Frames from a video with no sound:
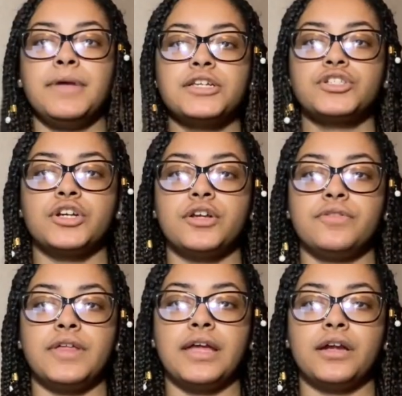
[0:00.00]
Make sure
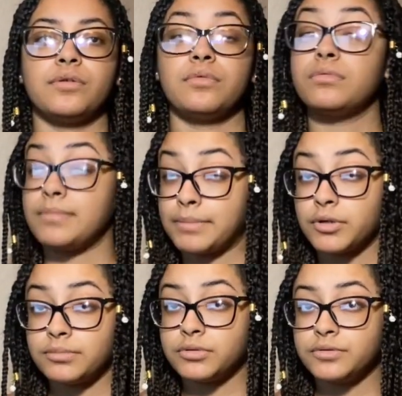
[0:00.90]
they're
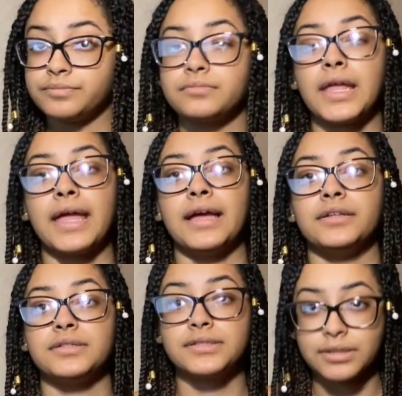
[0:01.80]
rememberable
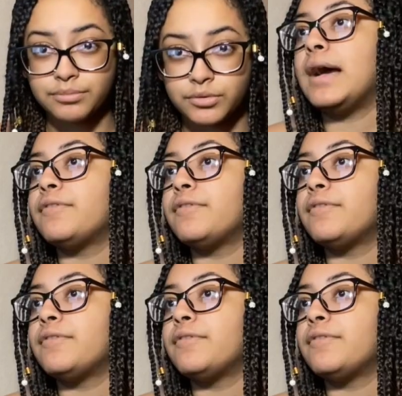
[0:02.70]
and simple.